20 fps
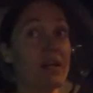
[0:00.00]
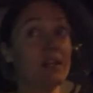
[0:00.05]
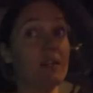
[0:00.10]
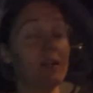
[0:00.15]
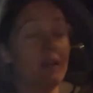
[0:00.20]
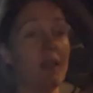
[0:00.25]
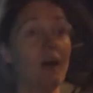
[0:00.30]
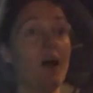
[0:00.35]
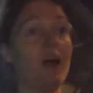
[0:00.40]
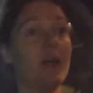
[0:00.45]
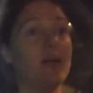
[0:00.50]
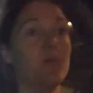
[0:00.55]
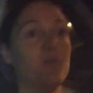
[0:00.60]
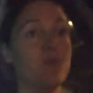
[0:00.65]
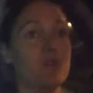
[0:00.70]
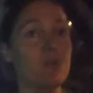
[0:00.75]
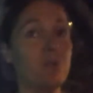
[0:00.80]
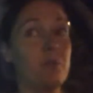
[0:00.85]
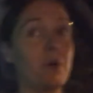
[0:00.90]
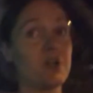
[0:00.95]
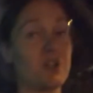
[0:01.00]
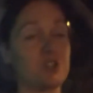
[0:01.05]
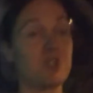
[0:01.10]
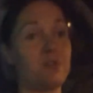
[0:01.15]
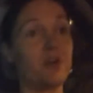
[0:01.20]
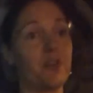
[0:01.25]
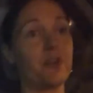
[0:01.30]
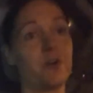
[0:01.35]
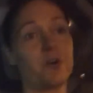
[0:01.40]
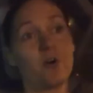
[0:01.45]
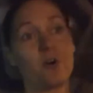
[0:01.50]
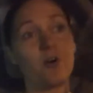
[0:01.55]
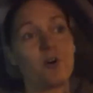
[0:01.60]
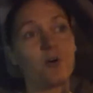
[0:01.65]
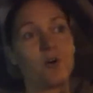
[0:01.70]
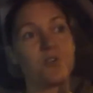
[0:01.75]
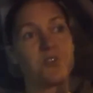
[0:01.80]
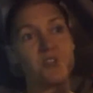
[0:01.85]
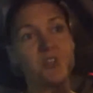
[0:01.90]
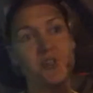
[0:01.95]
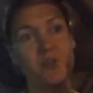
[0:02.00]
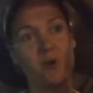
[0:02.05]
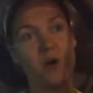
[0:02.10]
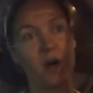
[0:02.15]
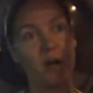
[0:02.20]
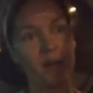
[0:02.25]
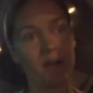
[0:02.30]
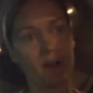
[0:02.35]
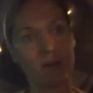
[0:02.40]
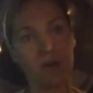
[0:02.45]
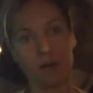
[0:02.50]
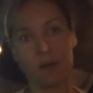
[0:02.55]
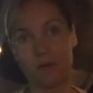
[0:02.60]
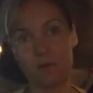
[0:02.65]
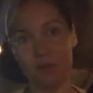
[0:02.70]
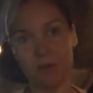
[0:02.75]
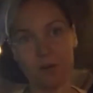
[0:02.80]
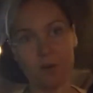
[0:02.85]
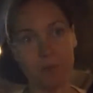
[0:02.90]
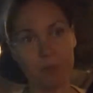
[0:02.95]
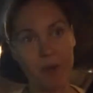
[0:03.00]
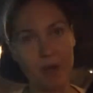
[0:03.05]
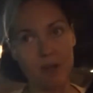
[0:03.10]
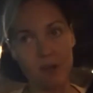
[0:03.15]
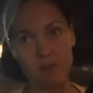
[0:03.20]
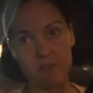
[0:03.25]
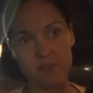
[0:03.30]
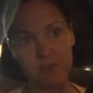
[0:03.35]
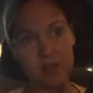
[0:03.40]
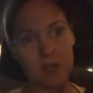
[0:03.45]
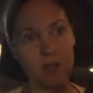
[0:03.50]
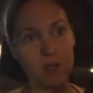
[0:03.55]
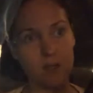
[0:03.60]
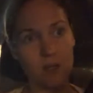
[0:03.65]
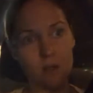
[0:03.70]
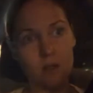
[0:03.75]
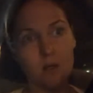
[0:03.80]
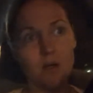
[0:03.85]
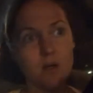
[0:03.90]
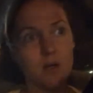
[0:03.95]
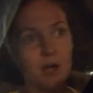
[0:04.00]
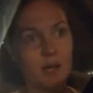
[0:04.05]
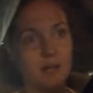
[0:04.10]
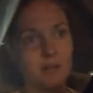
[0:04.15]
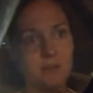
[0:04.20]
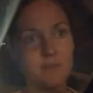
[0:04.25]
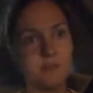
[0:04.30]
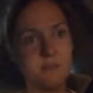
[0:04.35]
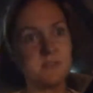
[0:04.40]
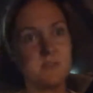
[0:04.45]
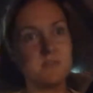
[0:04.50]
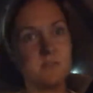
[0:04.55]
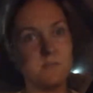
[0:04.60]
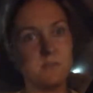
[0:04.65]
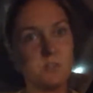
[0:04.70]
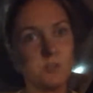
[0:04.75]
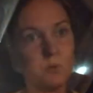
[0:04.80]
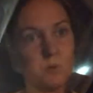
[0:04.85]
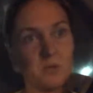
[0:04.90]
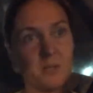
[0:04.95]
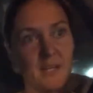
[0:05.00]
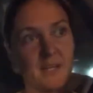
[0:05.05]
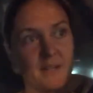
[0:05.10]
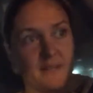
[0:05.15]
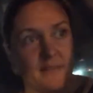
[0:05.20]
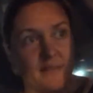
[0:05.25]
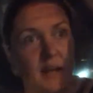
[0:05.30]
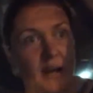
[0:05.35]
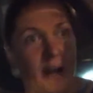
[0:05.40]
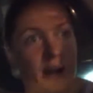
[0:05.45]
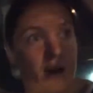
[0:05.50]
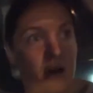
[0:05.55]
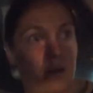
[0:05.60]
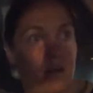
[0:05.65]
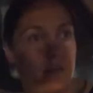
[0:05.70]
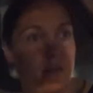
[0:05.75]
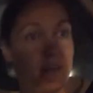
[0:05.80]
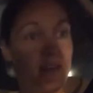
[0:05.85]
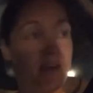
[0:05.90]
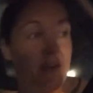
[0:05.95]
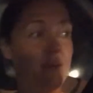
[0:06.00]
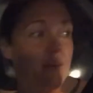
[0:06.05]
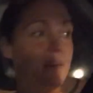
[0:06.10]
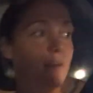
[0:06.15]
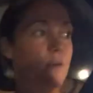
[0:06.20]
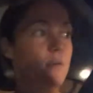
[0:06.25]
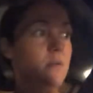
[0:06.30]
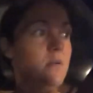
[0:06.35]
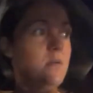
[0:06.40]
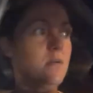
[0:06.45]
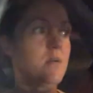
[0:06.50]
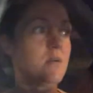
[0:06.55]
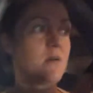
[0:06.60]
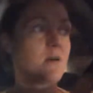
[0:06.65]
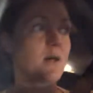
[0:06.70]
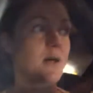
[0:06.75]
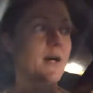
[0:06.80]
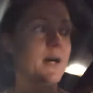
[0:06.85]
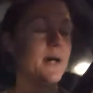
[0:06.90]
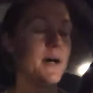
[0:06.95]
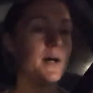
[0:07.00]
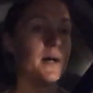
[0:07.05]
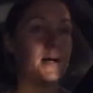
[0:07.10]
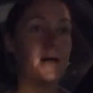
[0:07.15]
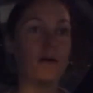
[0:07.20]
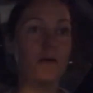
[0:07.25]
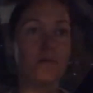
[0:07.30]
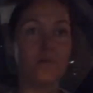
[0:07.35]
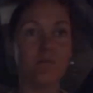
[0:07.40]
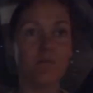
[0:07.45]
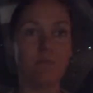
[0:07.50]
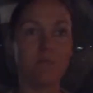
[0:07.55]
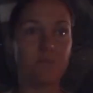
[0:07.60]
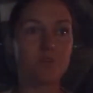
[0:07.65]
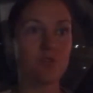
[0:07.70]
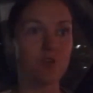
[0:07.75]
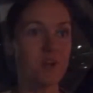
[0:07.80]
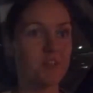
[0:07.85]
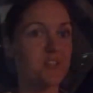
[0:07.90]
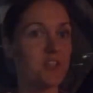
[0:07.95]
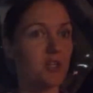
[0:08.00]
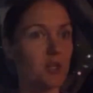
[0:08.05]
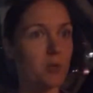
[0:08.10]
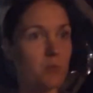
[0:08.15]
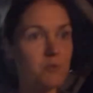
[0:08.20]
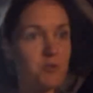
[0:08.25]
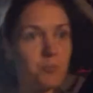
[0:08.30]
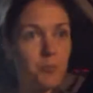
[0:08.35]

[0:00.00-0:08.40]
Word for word: in line with a bunch of other girls and you gotta you know pay your fee and do a, like a sign out thing um, dressing room was